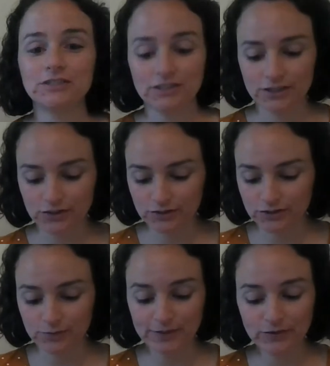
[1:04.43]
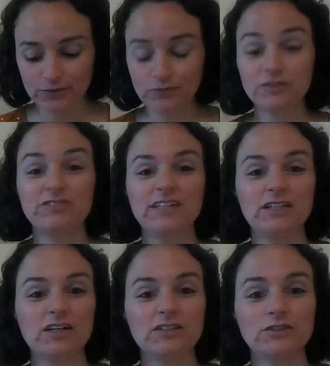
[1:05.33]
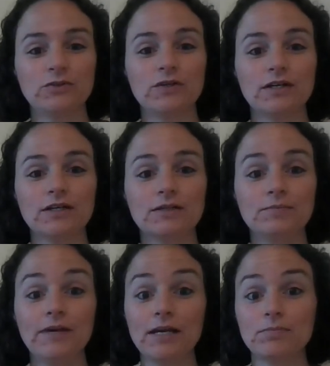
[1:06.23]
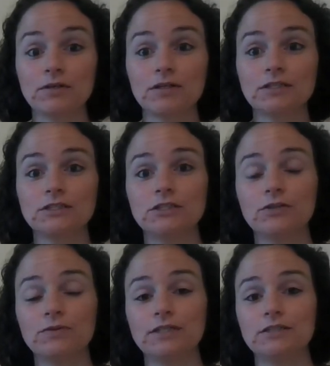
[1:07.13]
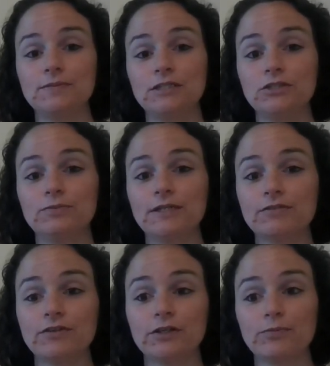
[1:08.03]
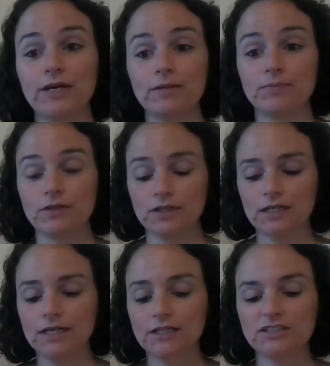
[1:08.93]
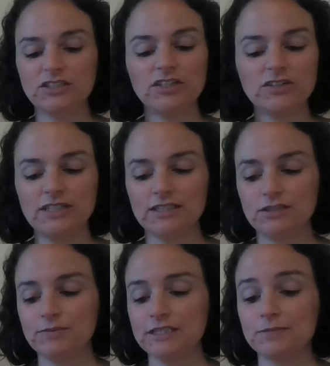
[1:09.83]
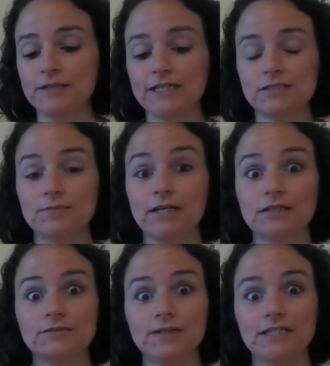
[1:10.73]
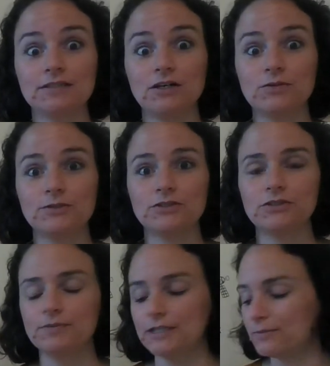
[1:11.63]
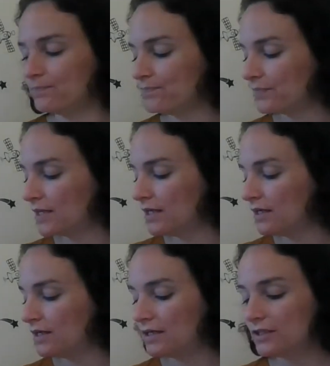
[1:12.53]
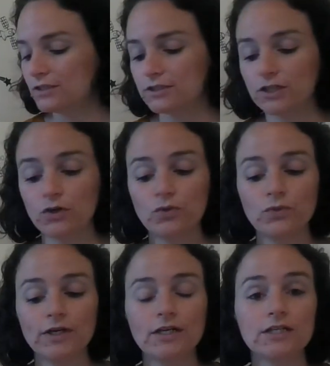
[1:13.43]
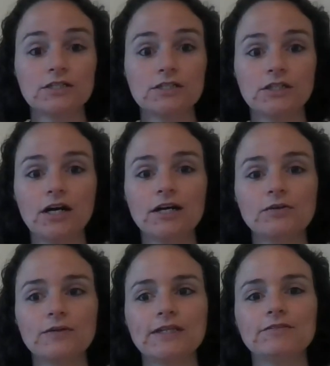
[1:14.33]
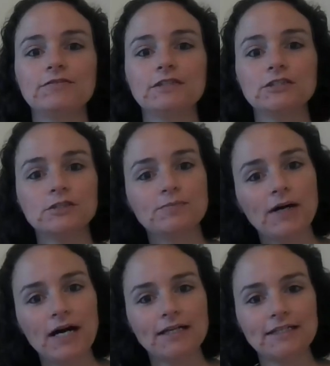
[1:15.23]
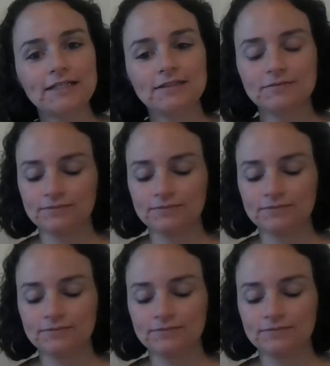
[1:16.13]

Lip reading: circles, your big one will fit on your paper because you don't want it to be too big for your paper. So you don't need it to be as big as mine because mine is almost too big. So we're going to start with the fish's body.